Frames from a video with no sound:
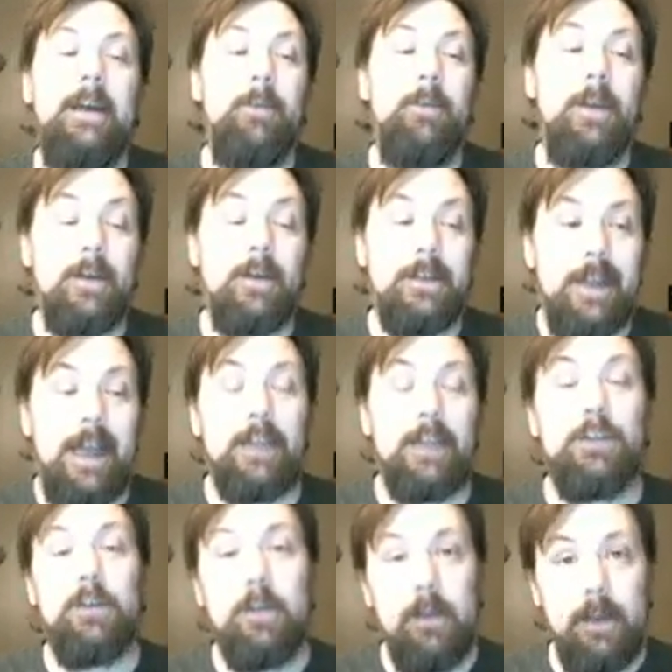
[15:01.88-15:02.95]
because that
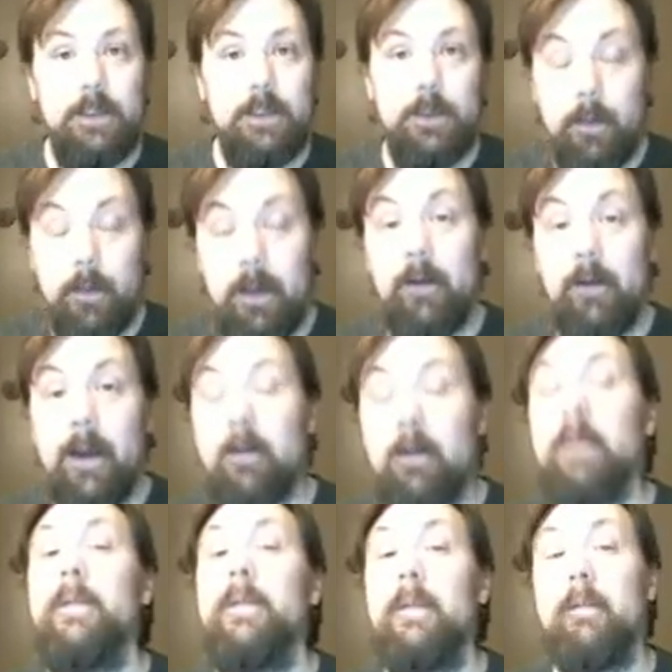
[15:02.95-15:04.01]
should lead to a better
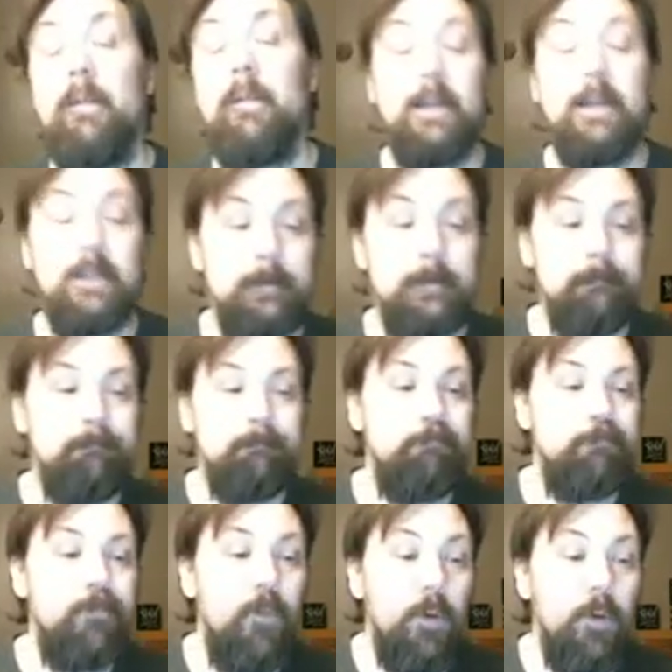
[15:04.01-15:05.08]
outcome in the class
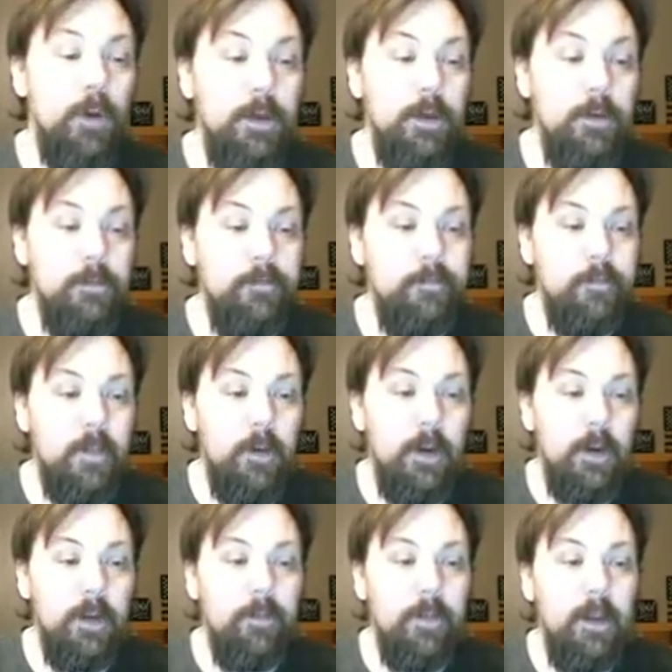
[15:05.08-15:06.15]
for you,
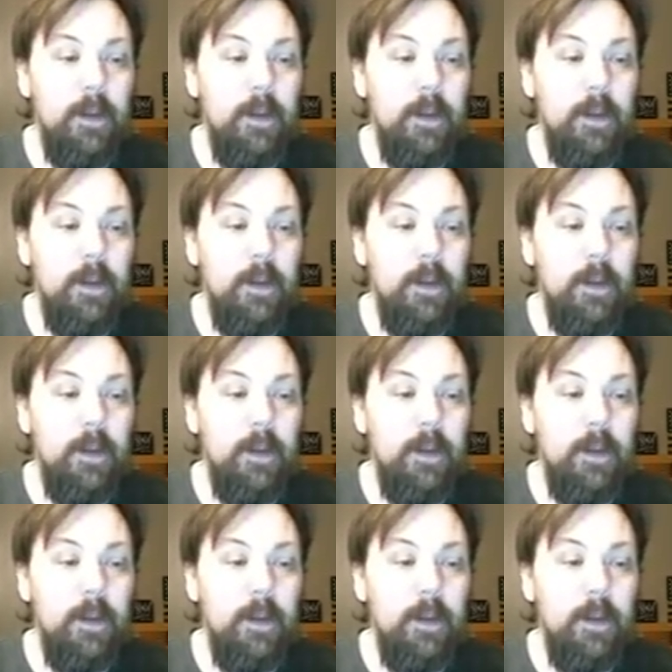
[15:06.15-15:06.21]
right?